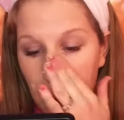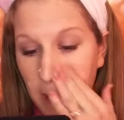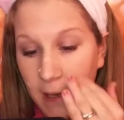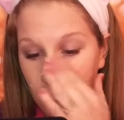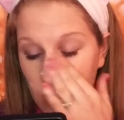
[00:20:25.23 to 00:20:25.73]

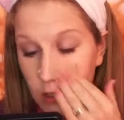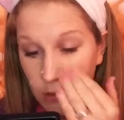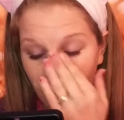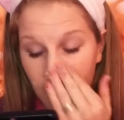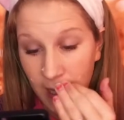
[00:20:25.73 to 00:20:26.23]
And I just
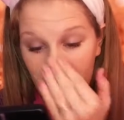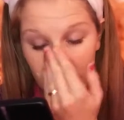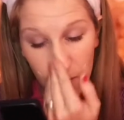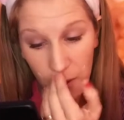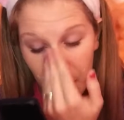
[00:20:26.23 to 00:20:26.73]
use my
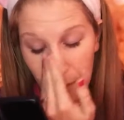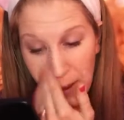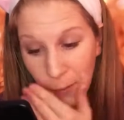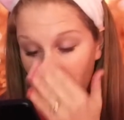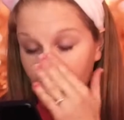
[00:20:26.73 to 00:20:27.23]
hands to rub in
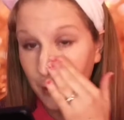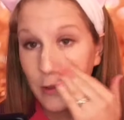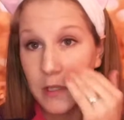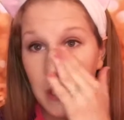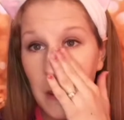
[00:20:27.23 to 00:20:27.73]
my
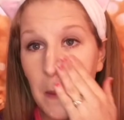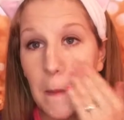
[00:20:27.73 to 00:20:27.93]
primers.